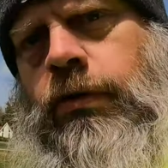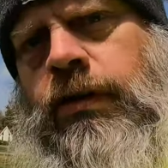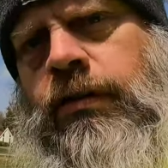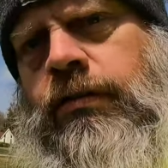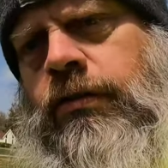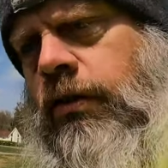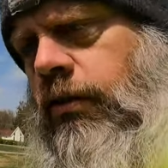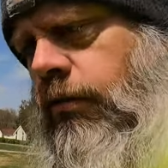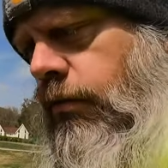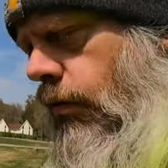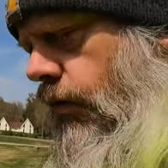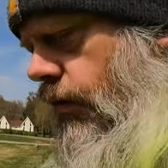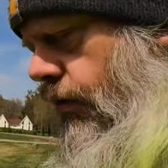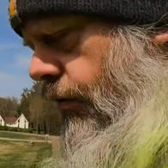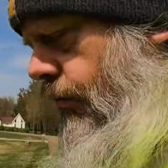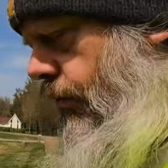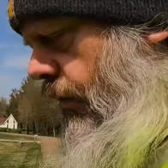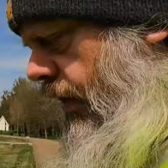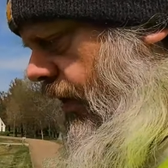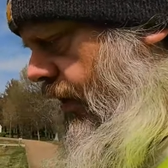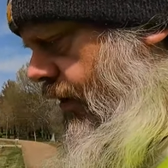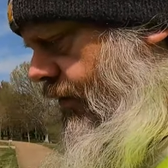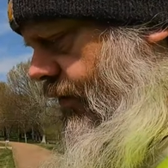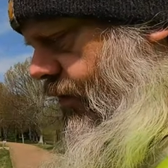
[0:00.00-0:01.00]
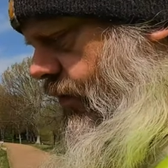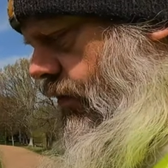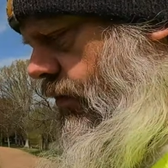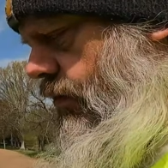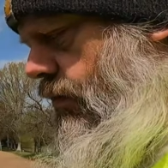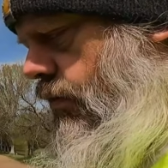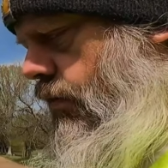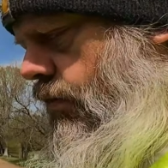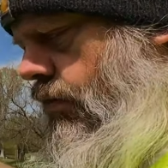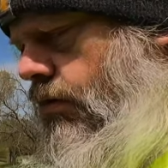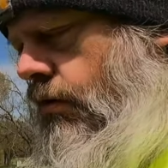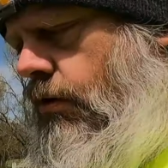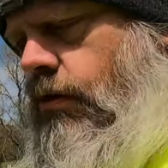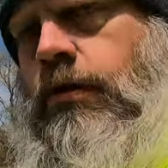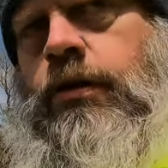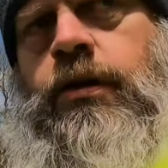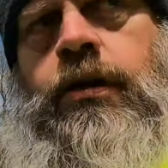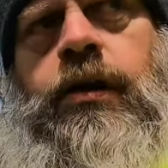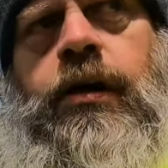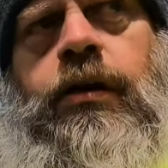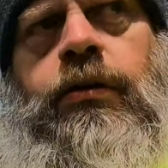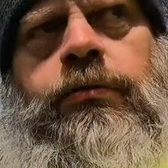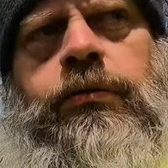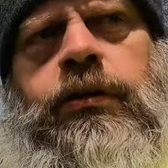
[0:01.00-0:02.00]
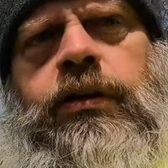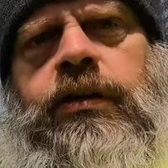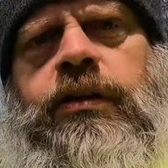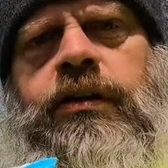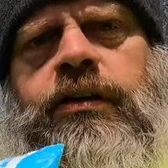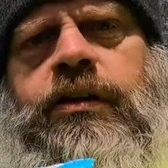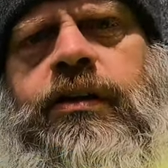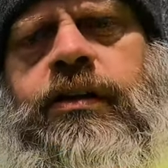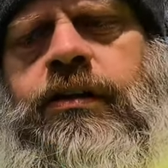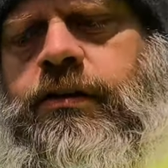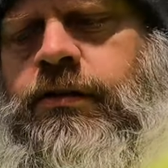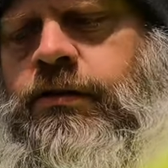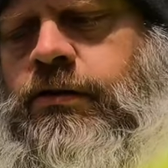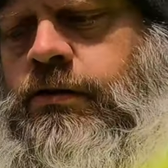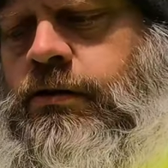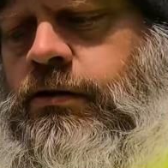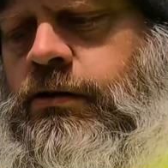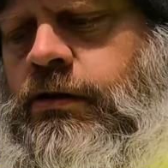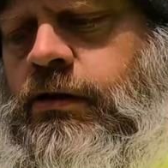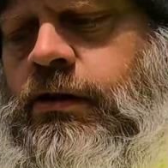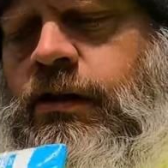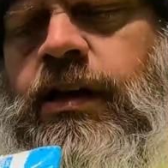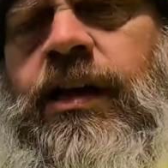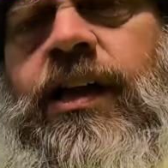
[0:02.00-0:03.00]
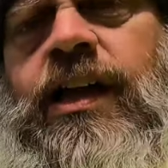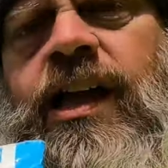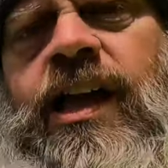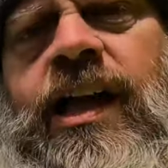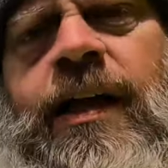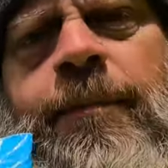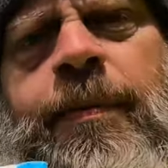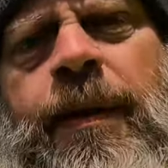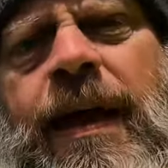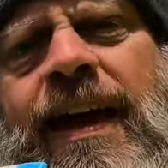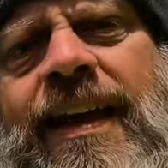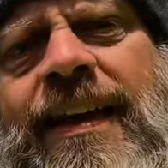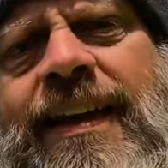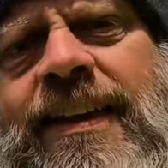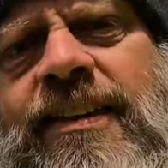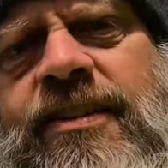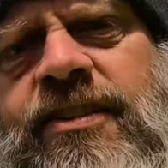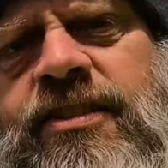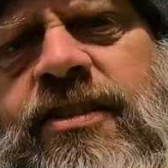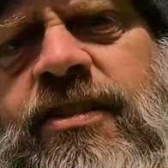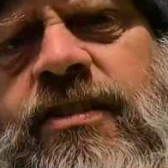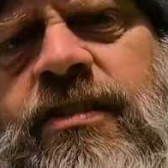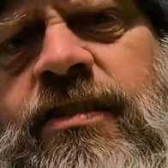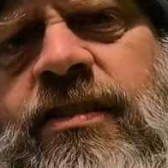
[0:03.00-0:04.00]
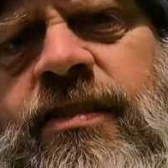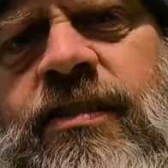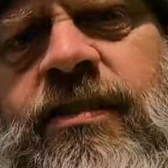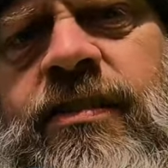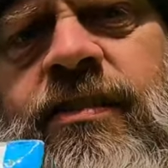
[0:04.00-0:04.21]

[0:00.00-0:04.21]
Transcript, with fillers: I don't know, what do we have? Oh, look, a package.